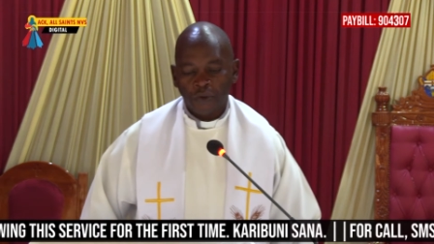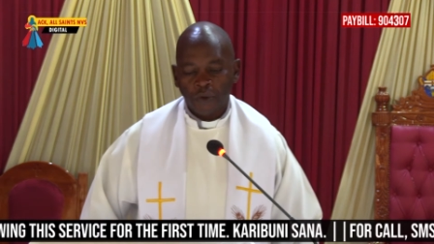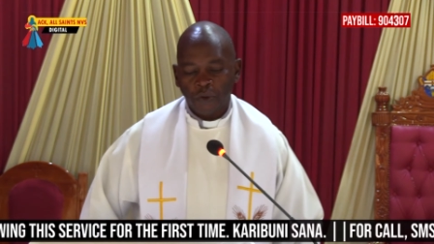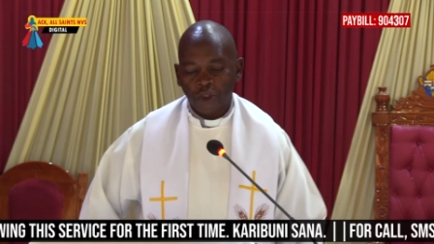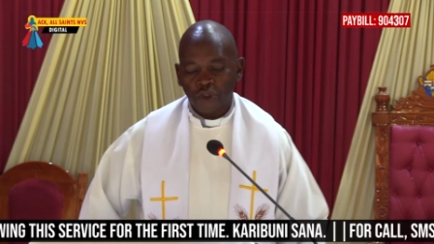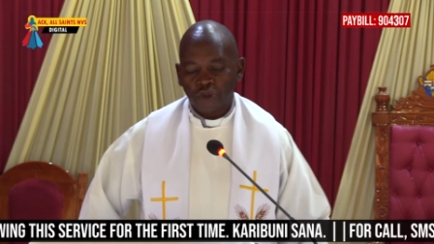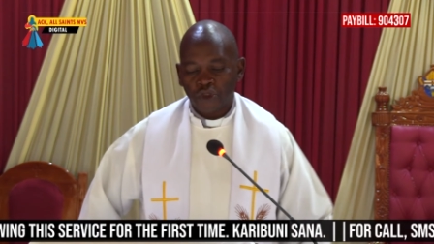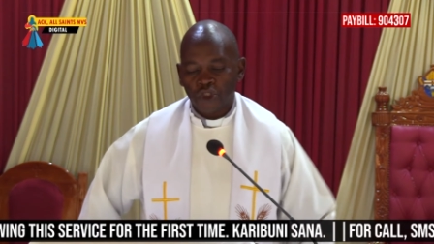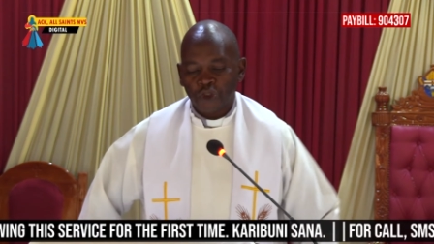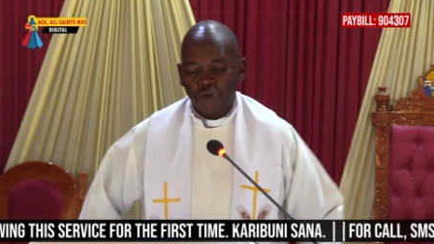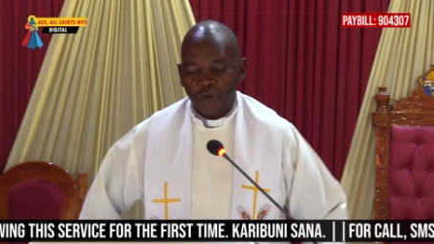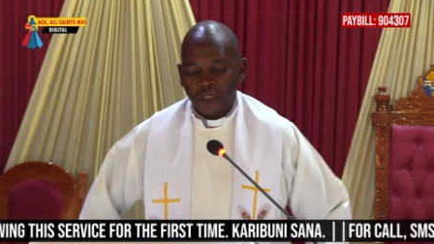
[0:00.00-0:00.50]
want
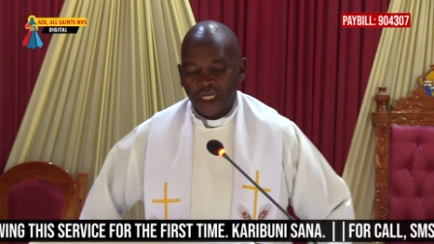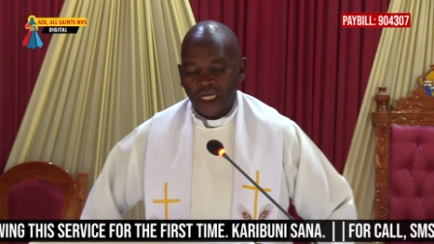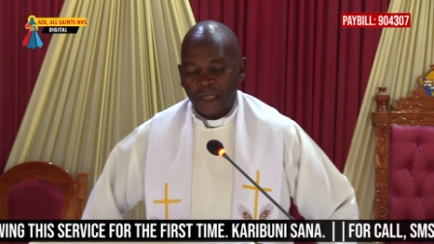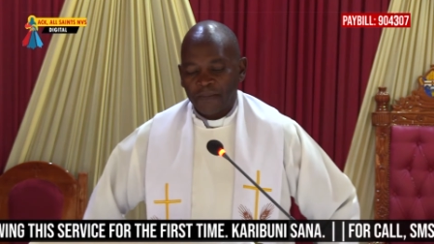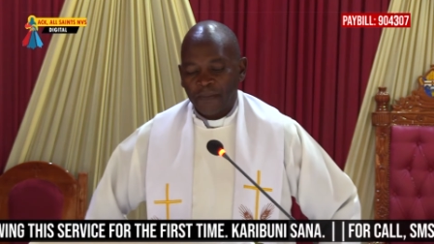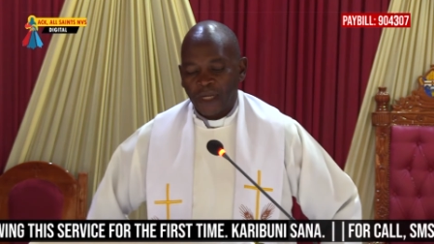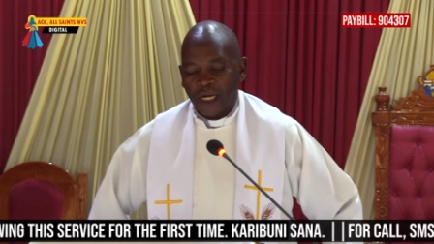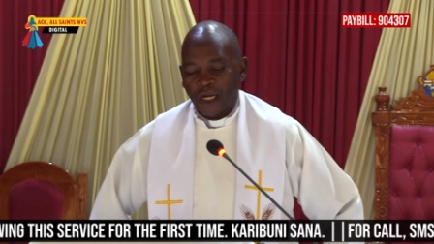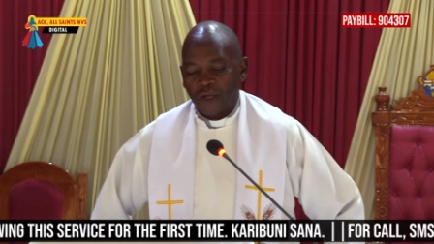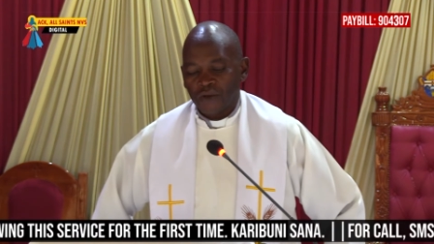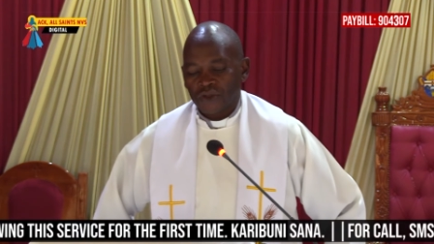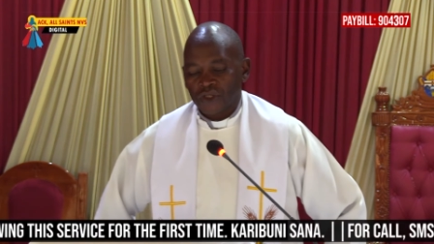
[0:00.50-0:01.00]
to speak
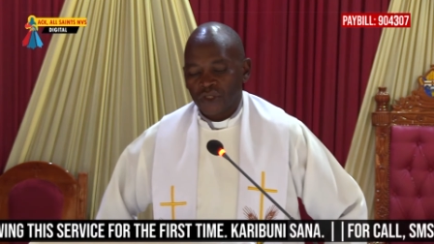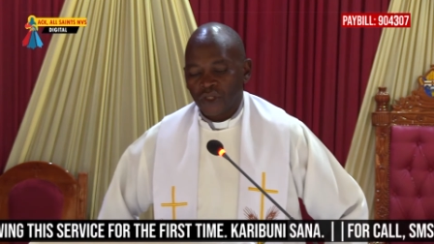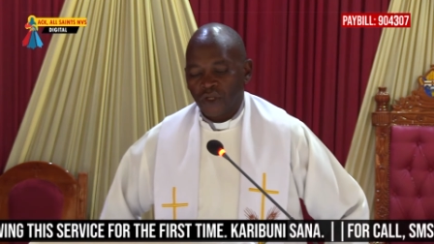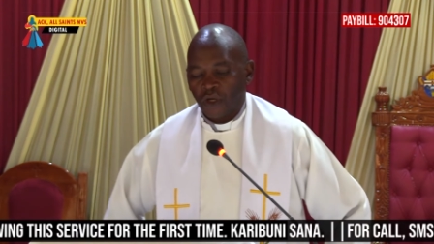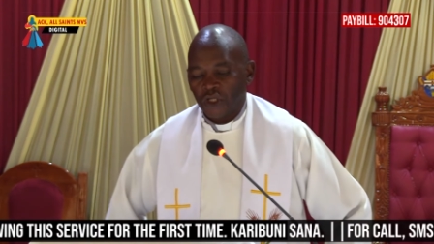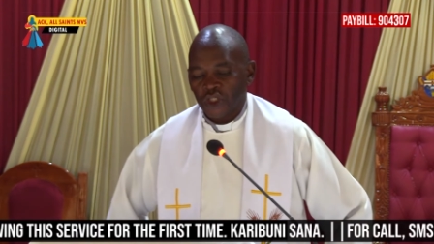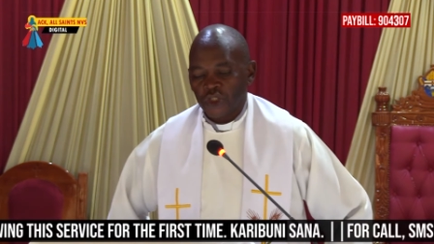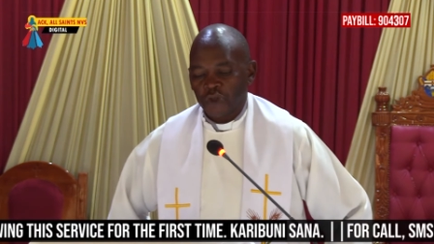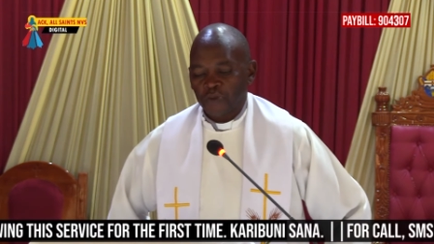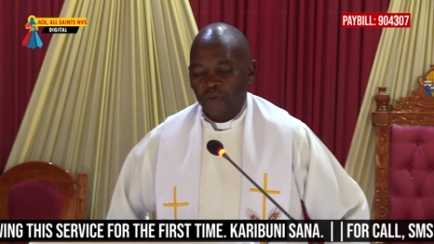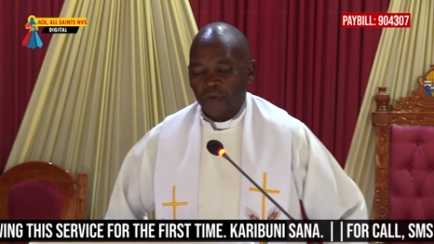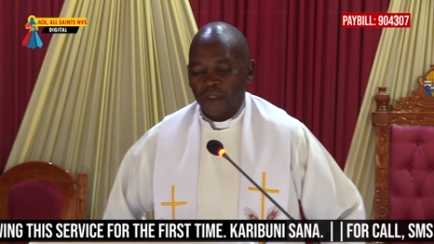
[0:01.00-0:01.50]
about
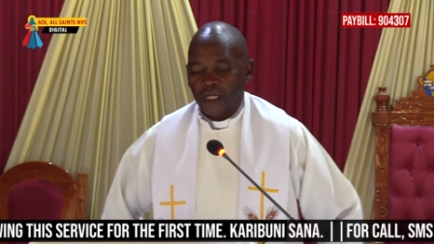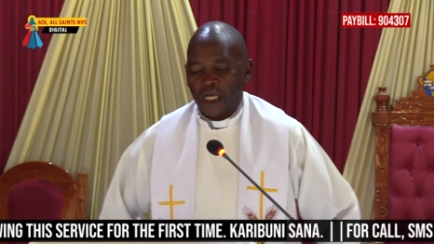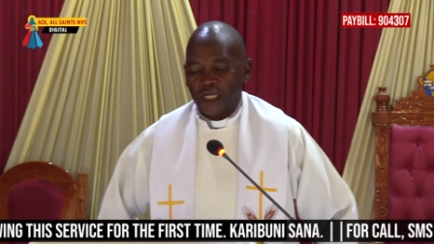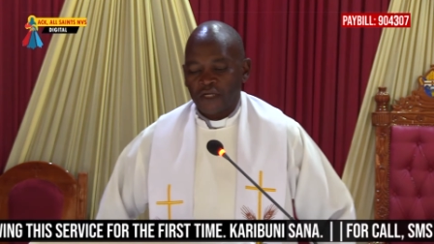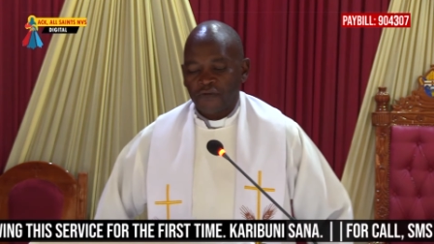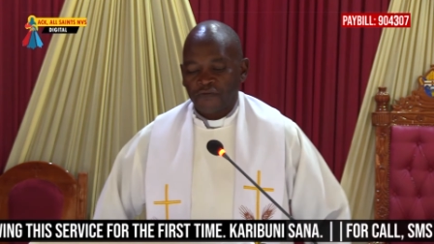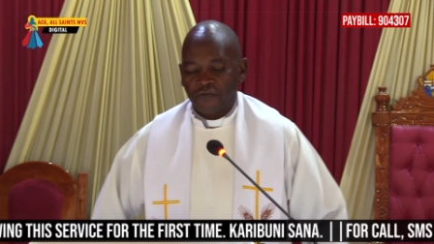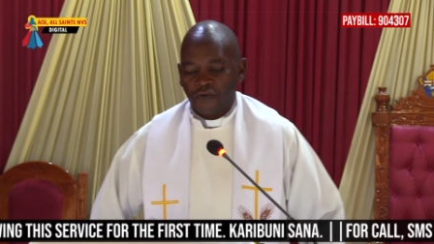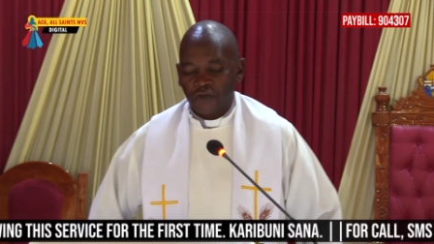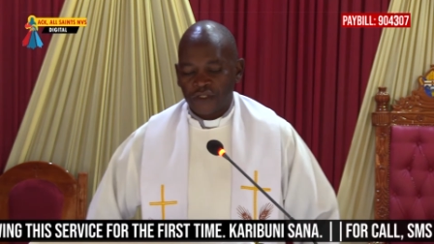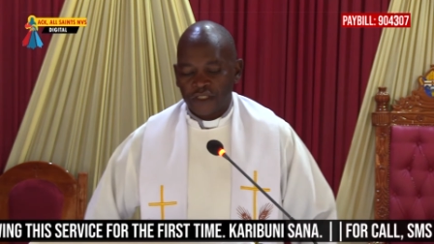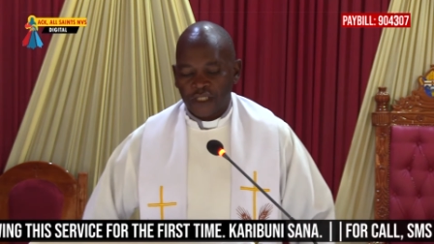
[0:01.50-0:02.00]
God's plan
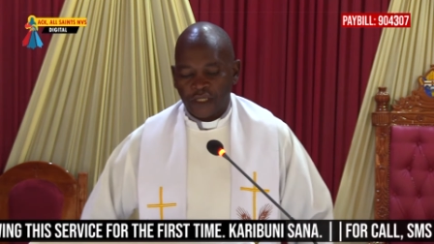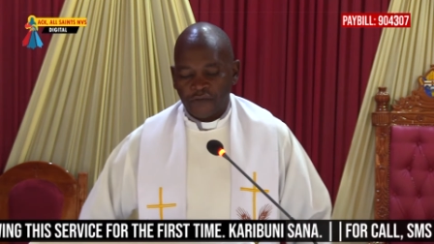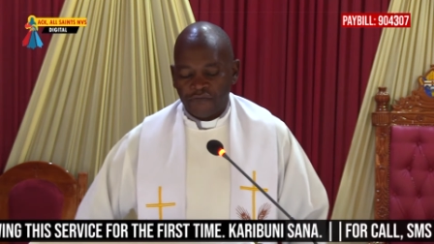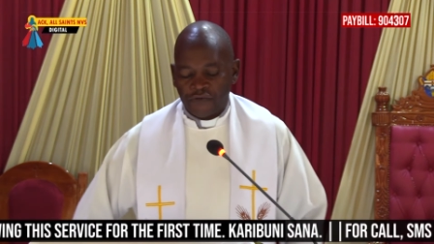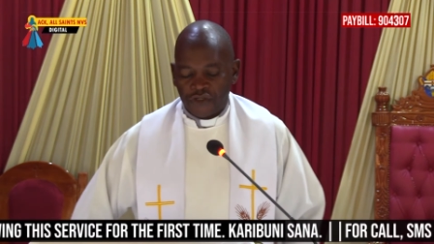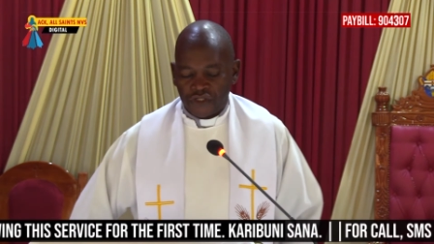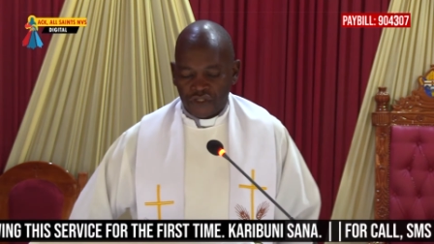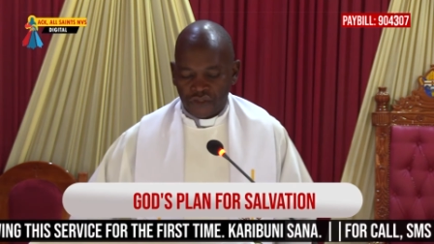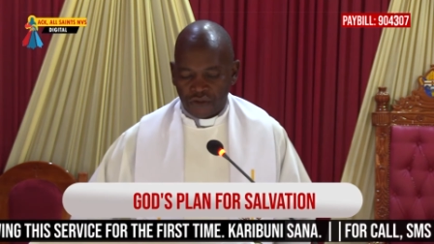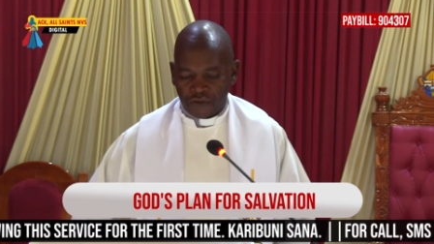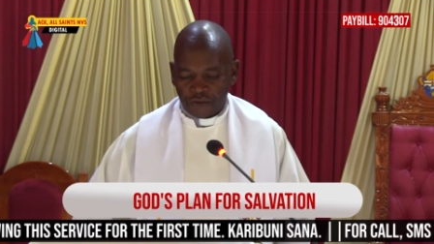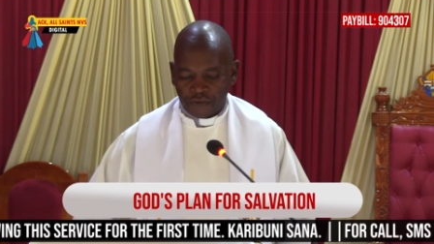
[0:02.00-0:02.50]
for
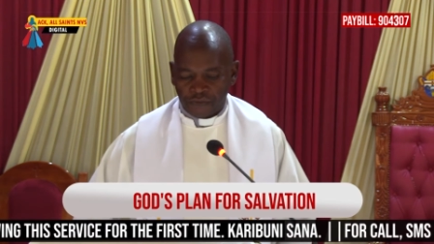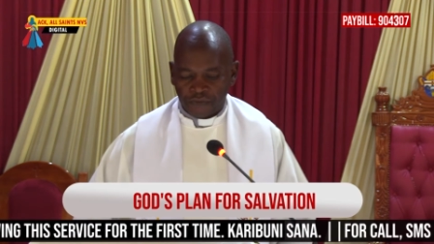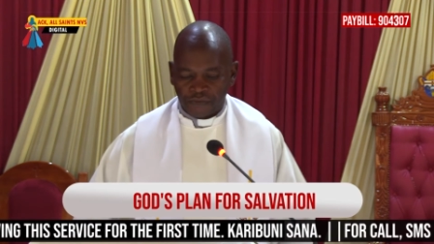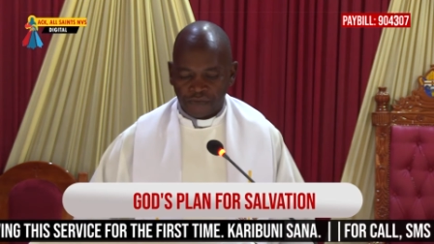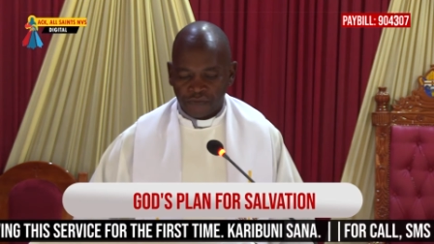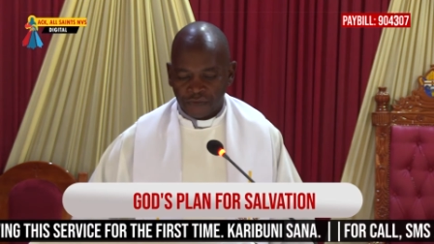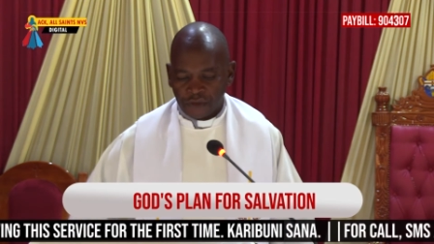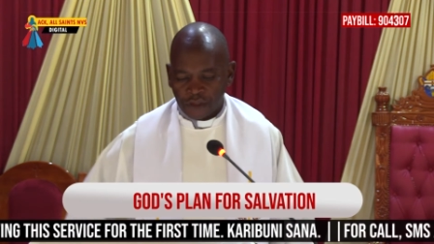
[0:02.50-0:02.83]
salvation.